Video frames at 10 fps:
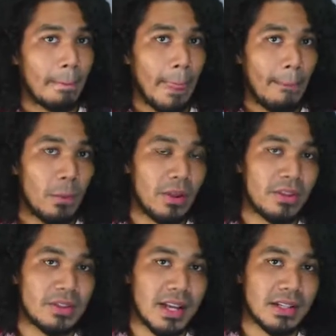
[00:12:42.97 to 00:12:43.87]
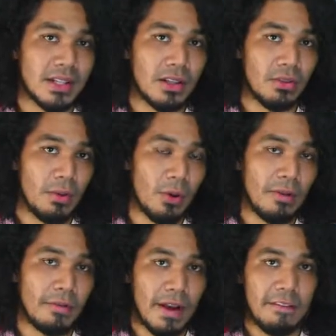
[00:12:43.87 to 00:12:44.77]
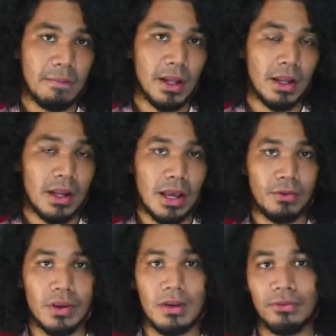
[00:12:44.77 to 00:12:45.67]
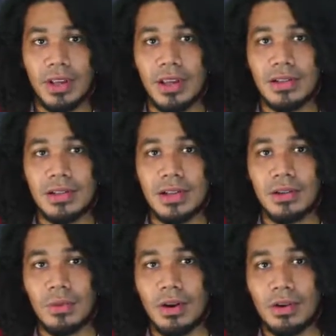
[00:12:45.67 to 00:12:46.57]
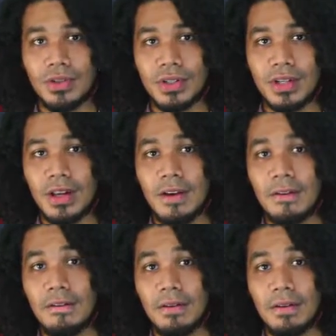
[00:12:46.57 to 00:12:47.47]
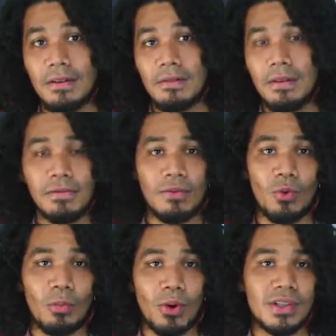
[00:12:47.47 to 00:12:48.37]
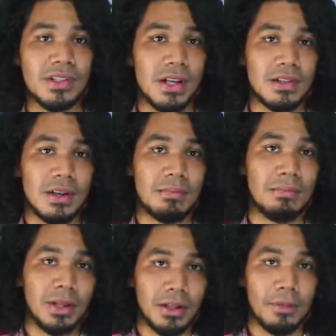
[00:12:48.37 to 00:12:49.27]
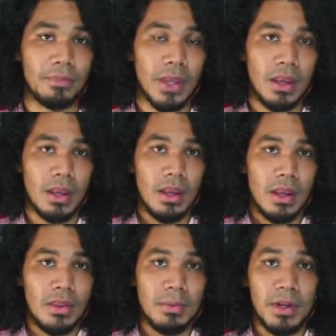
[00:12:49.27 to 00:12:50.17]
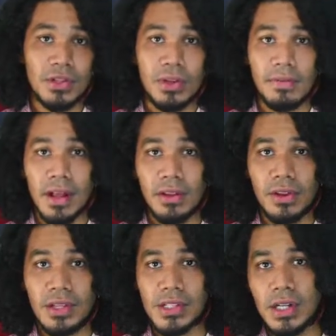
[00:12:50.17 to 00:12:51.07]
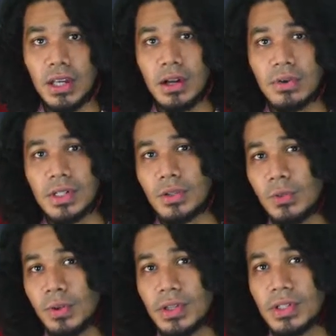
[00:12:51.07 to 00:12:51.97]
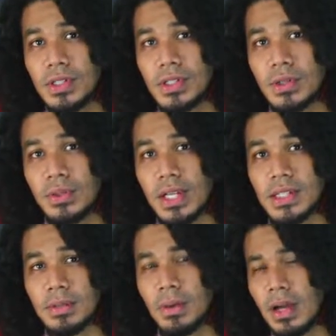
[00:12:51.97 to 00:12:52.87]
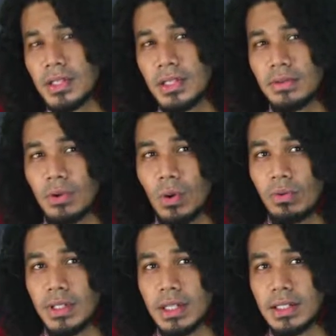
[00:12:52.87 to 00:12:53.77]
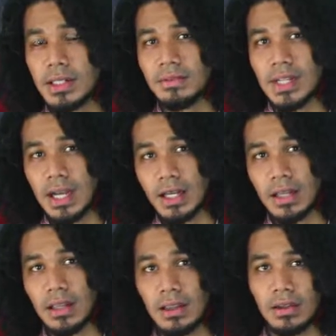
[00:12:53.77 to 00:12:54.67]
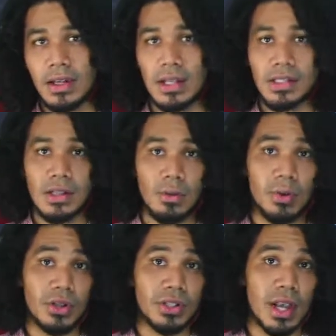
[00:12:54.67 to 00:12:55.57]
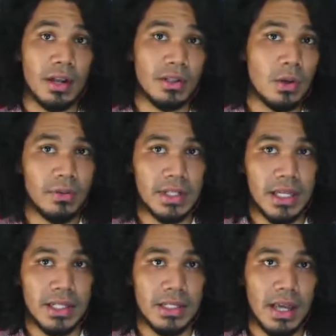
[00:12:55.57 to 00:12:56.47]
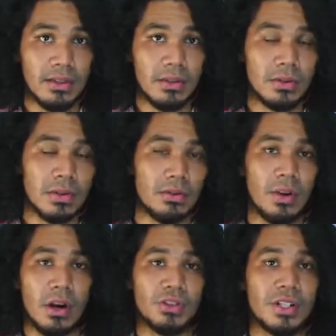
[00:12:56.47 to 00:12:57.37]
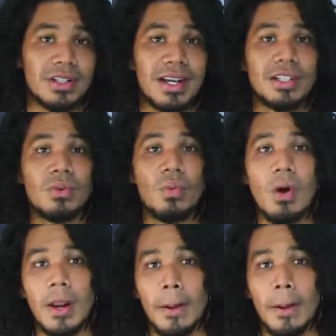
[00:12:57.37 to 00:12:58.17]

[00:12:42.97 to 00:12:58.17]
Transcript: with deaths at 3.5 million and recovery cases at 154.6 million. The Ministry of Health yesterday announced that 2 persons who tested positive for COVID-19 have died. Their deaths now push Guyana's COVID-19 death toll to 391.